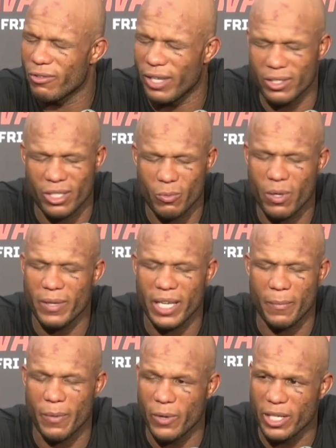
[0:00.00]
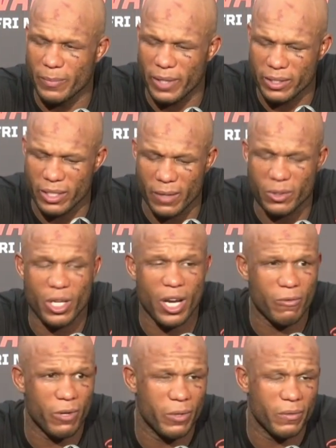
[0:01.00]
Why am I getting my words mixed up?
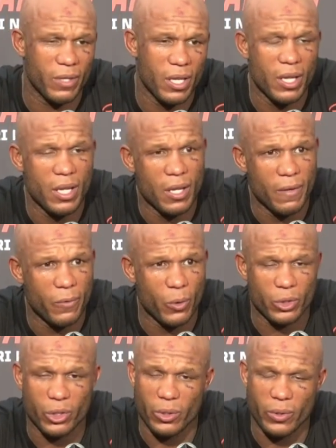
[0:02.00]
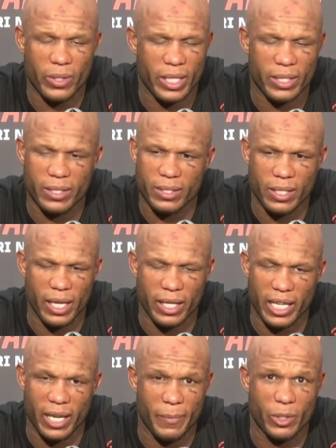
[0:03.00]
Tyrell Fortune, and
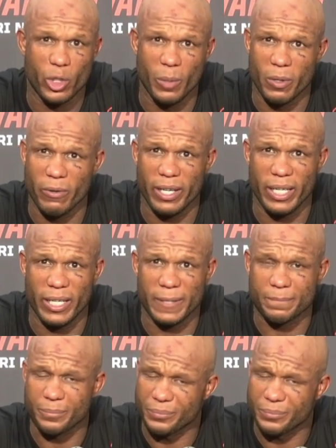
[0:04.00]
yeah, getting me super ready.